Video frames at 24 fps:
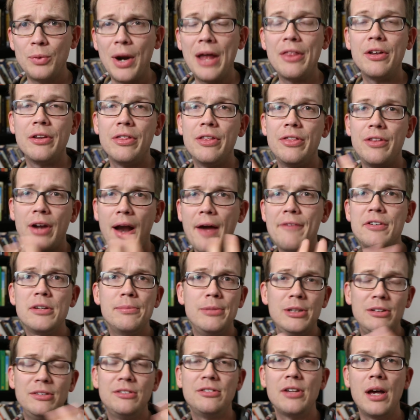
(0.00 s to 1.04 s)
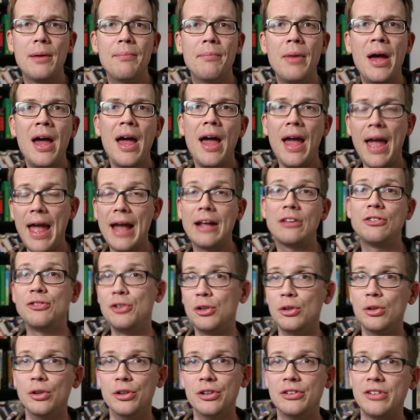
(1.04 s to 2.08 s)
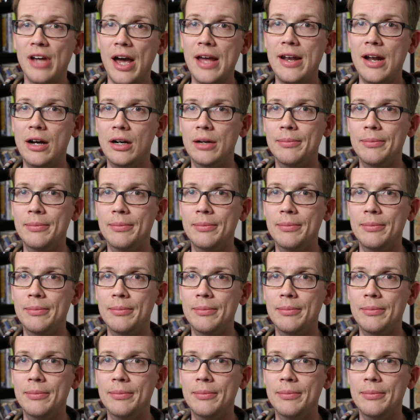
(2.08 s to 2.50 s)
rather than there having to be some extra external design